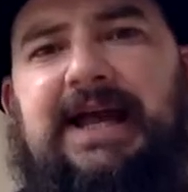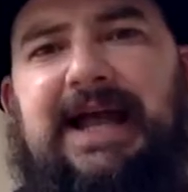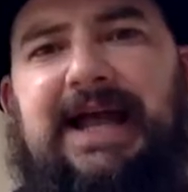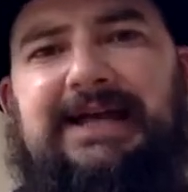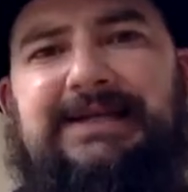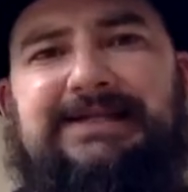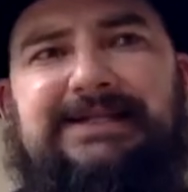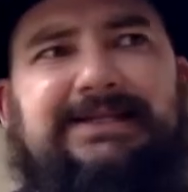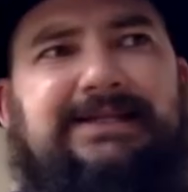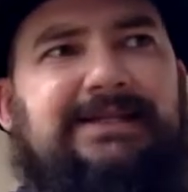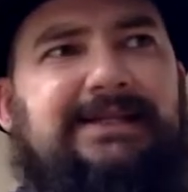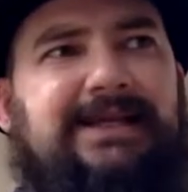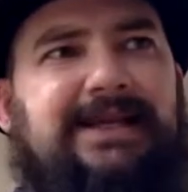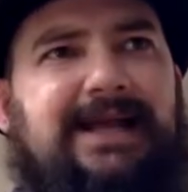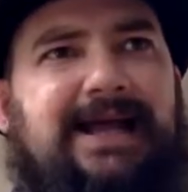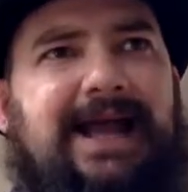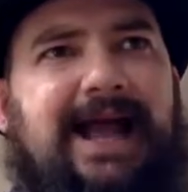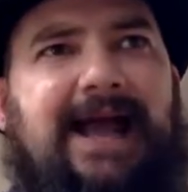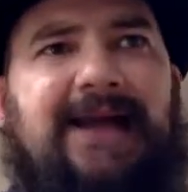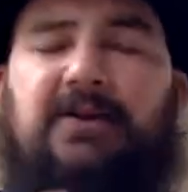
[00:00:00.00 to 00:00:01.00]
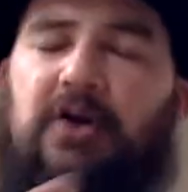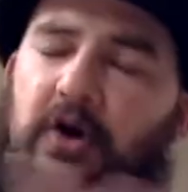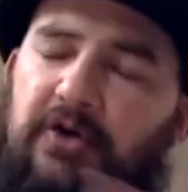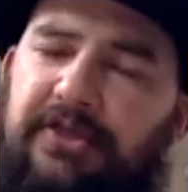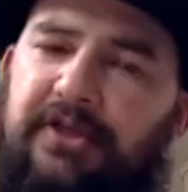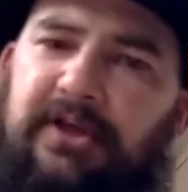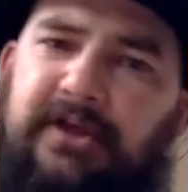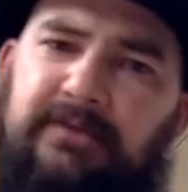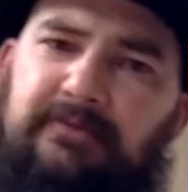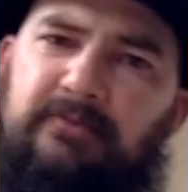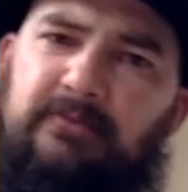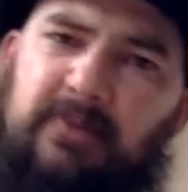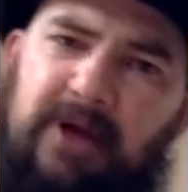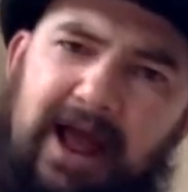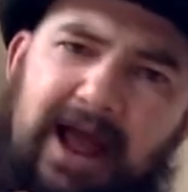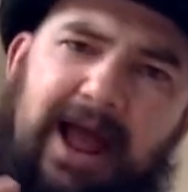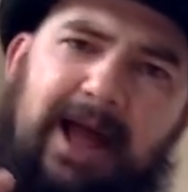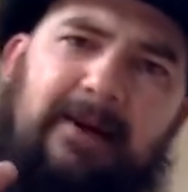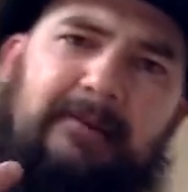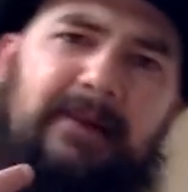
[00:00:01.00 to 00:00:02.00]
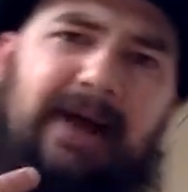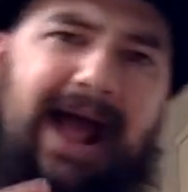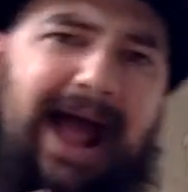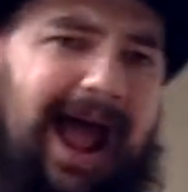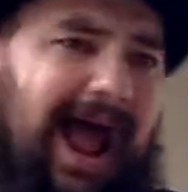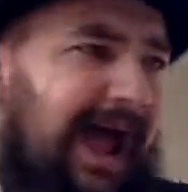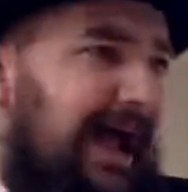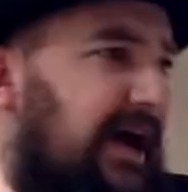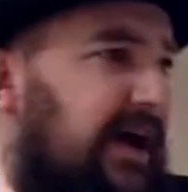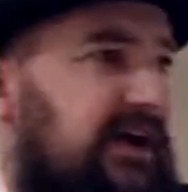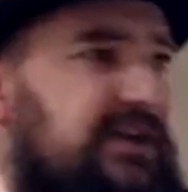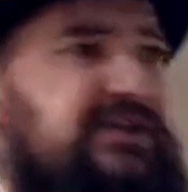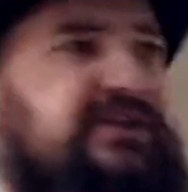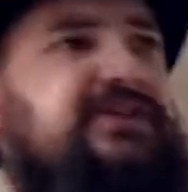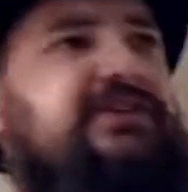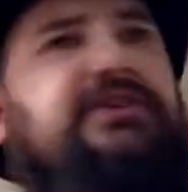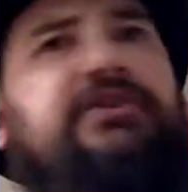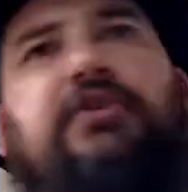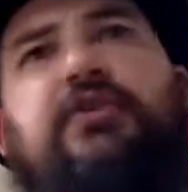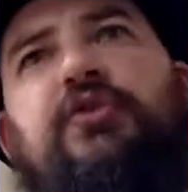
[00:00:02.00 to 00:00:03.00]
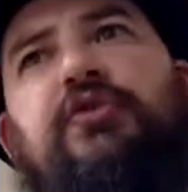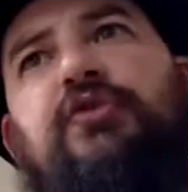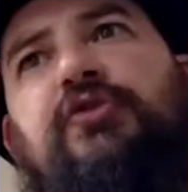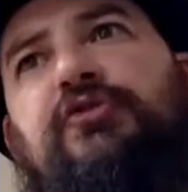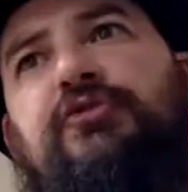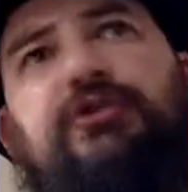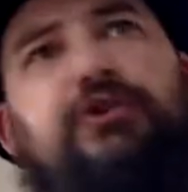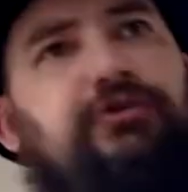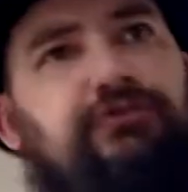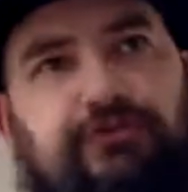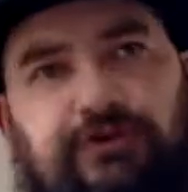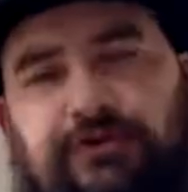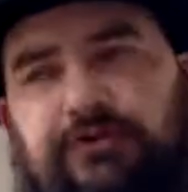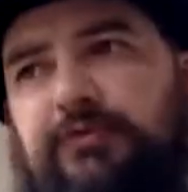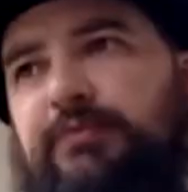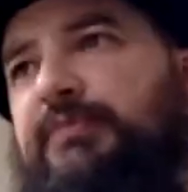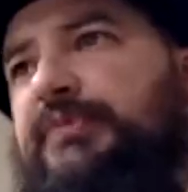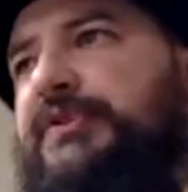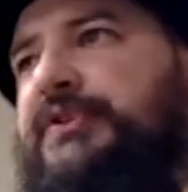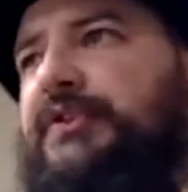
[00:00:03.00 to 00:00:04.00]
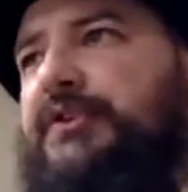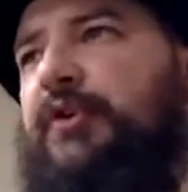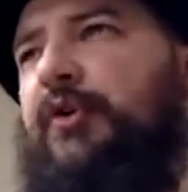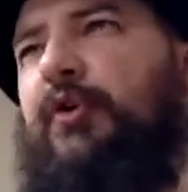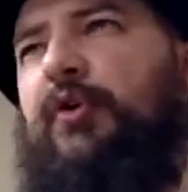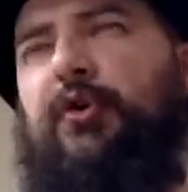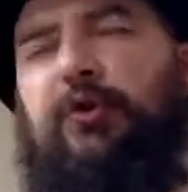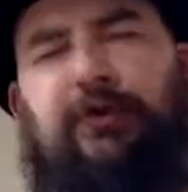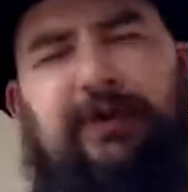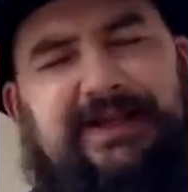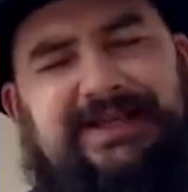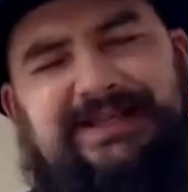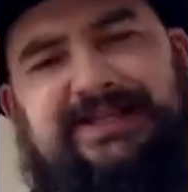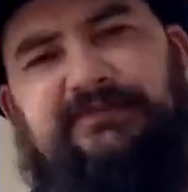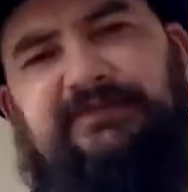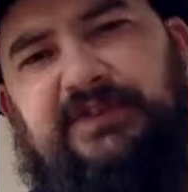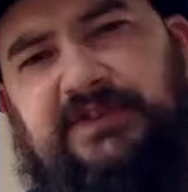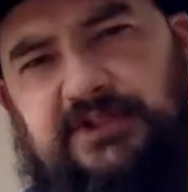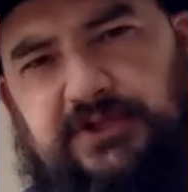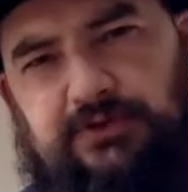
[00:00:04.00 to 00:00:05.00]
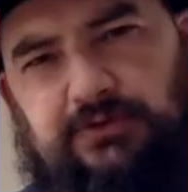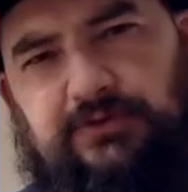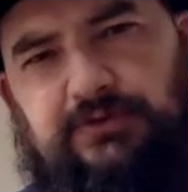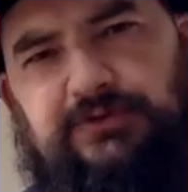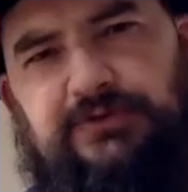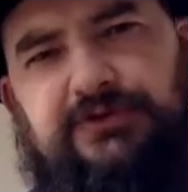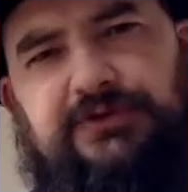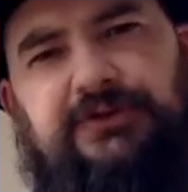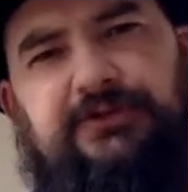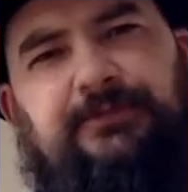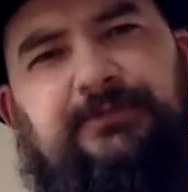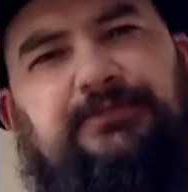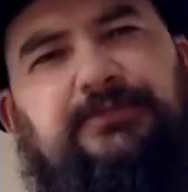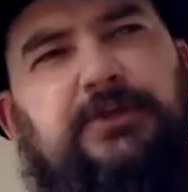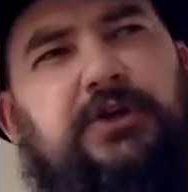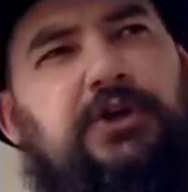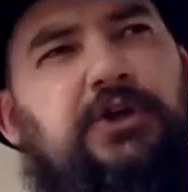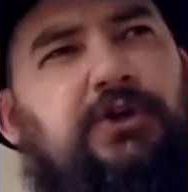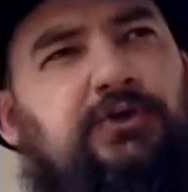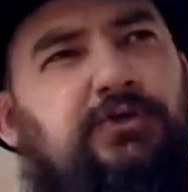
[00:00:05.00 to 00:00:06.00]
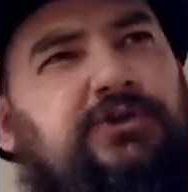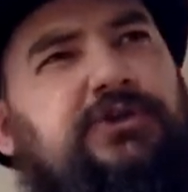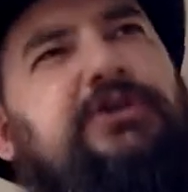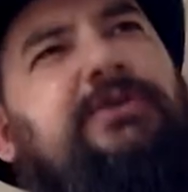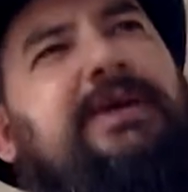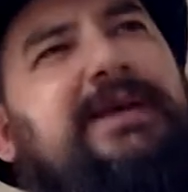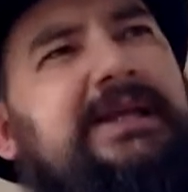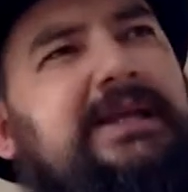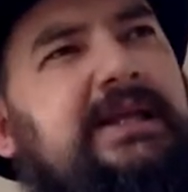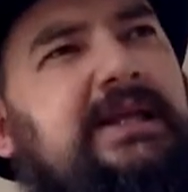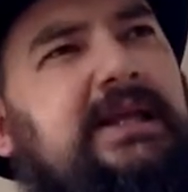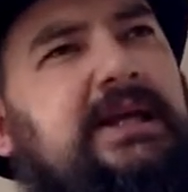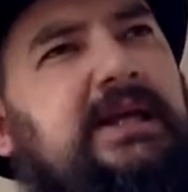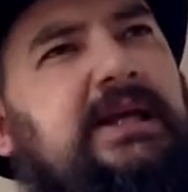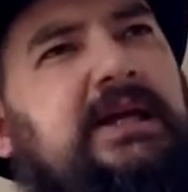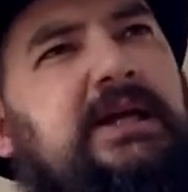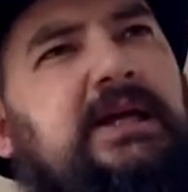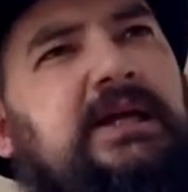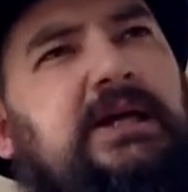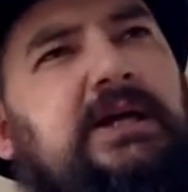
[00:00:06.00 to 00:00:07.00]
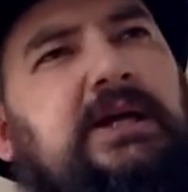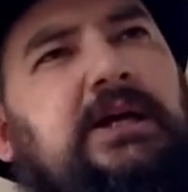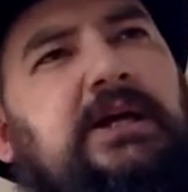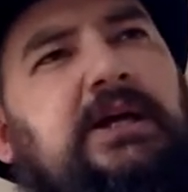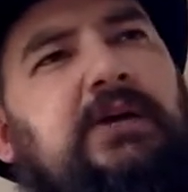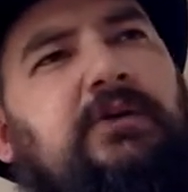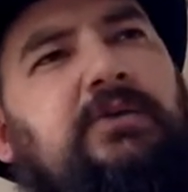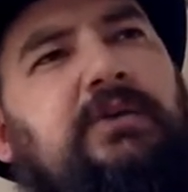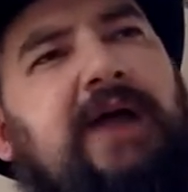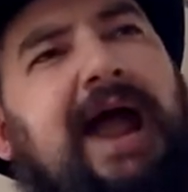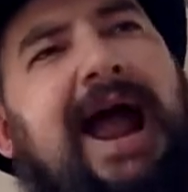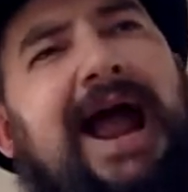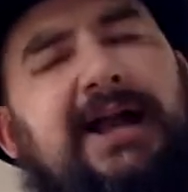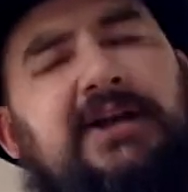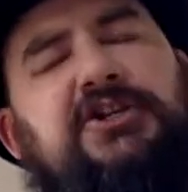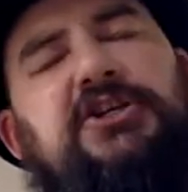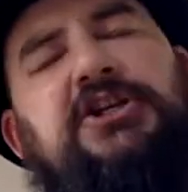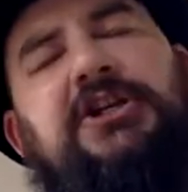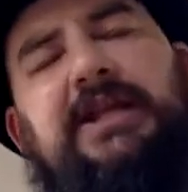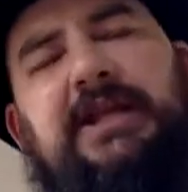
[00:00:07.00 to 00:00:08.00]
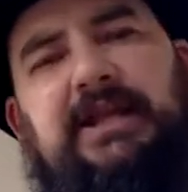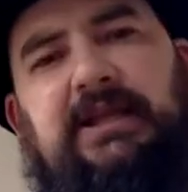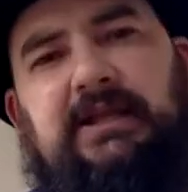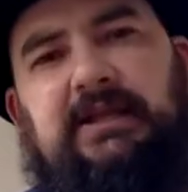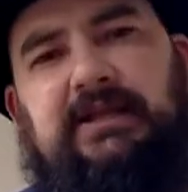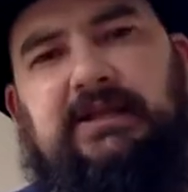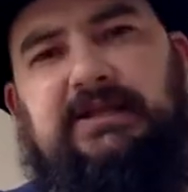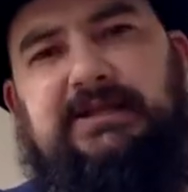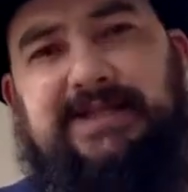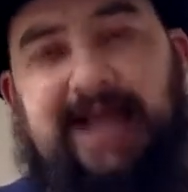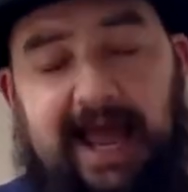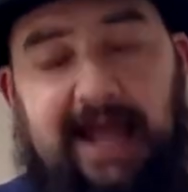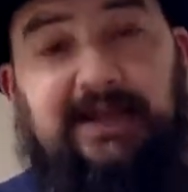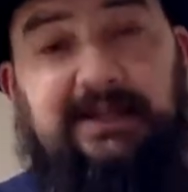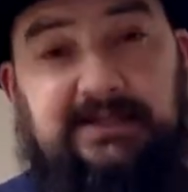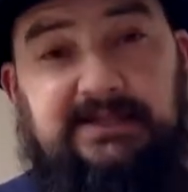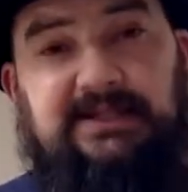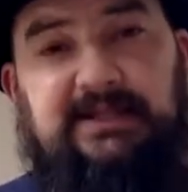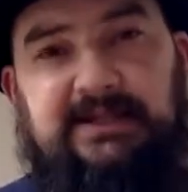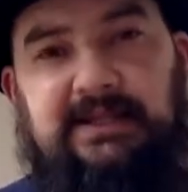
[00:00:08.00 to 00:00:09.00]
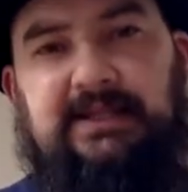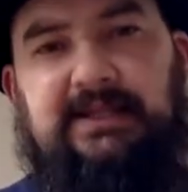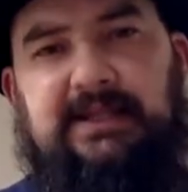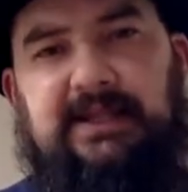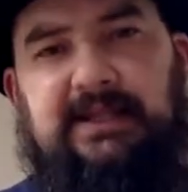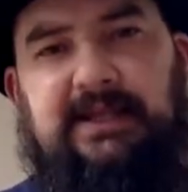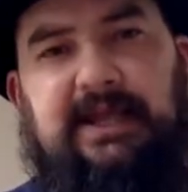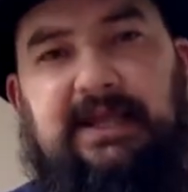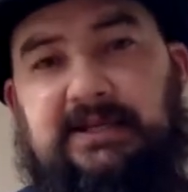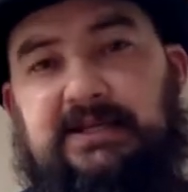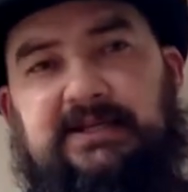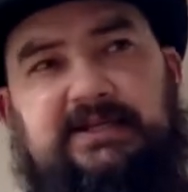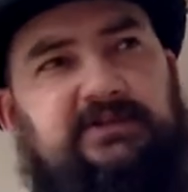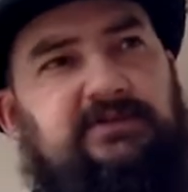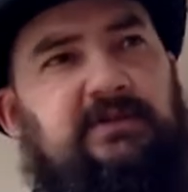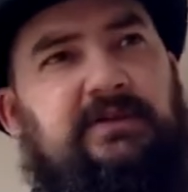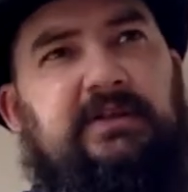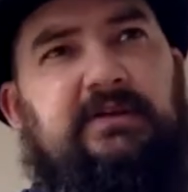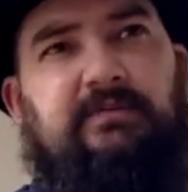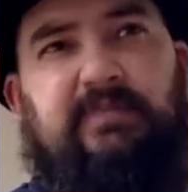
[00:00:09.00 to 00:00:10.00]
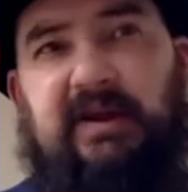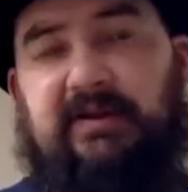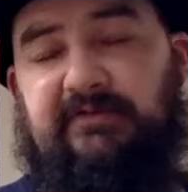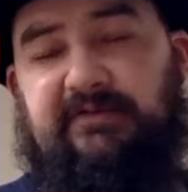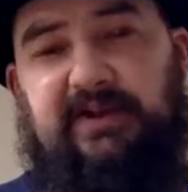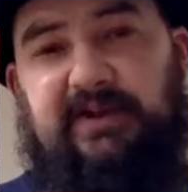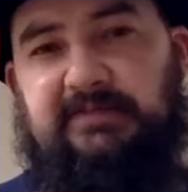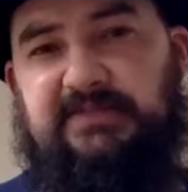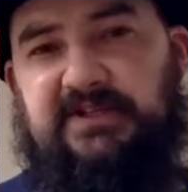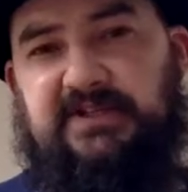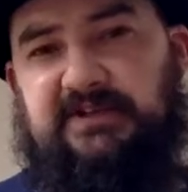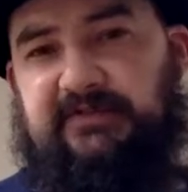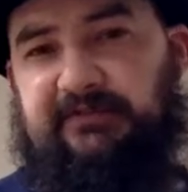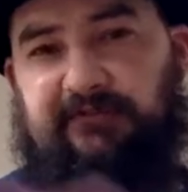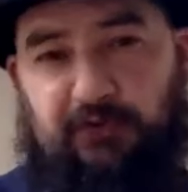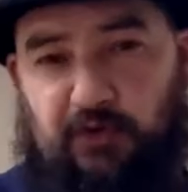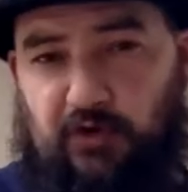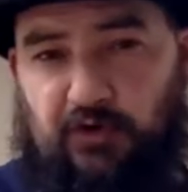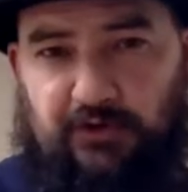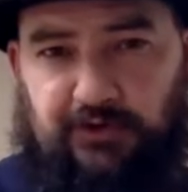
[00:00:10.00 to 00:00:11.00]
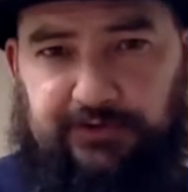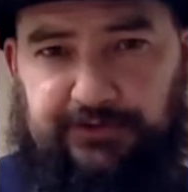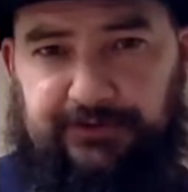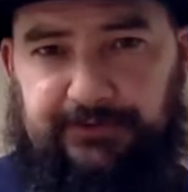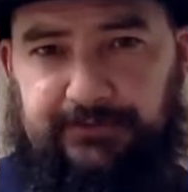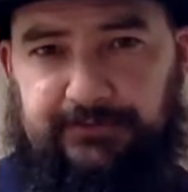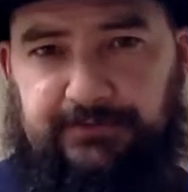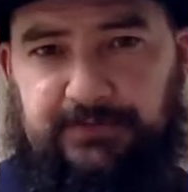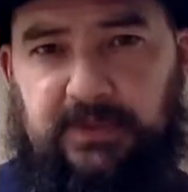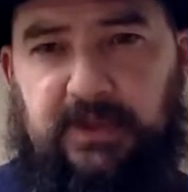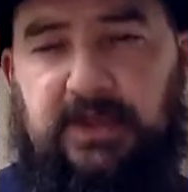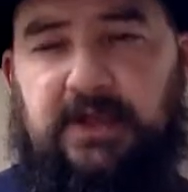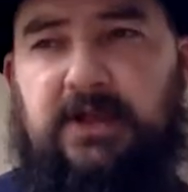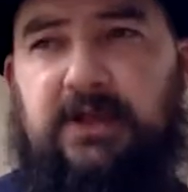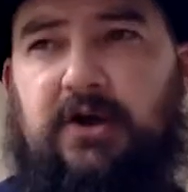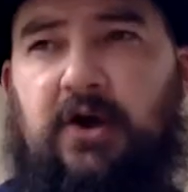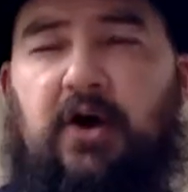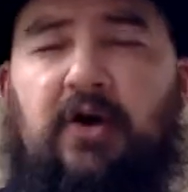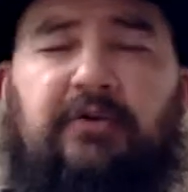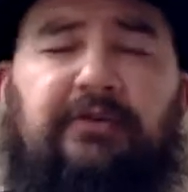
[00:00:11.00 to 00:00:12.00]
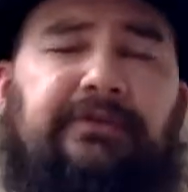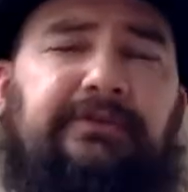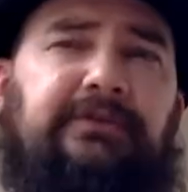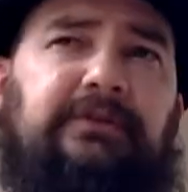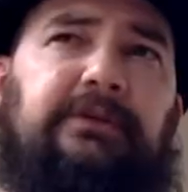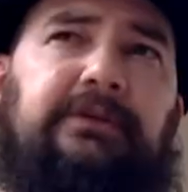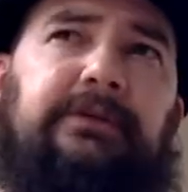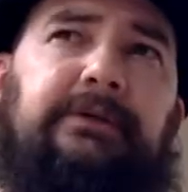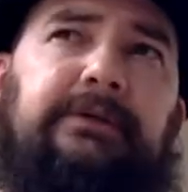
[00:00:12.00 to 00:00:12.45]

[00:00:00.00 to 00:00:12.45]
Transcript: and other acts or groups or individuals who who are actually talented in the industry that Ben Phillips is a fraud of,